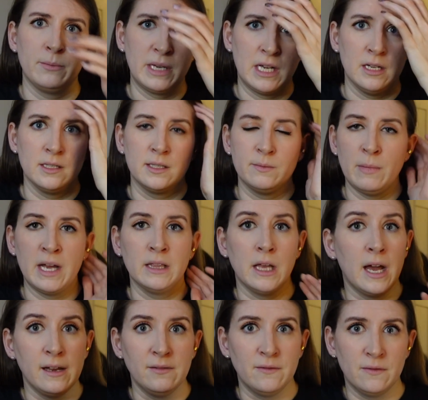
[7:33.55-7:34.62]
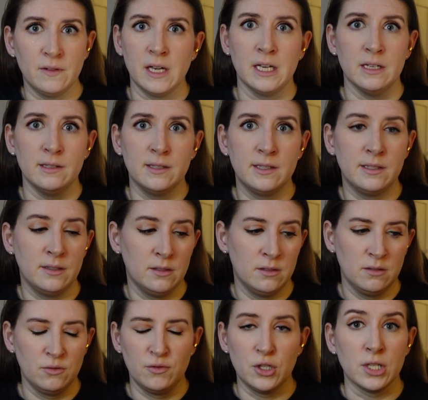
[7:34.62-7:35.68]
because my life is
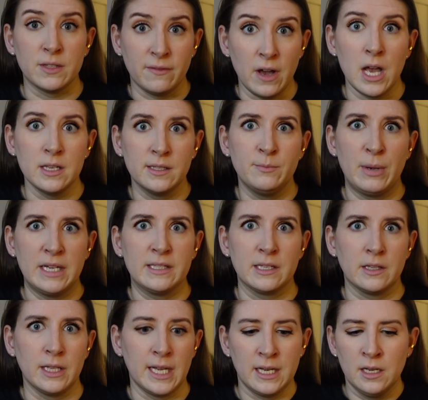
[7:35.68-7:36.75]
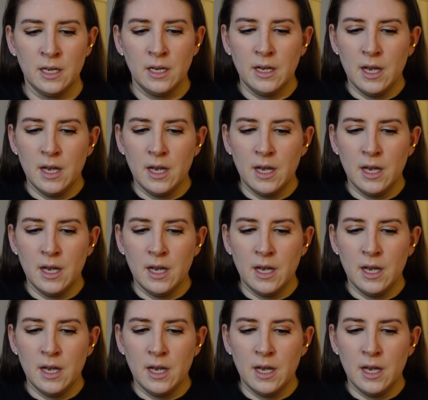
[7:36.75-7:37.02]
just fuzz, basically.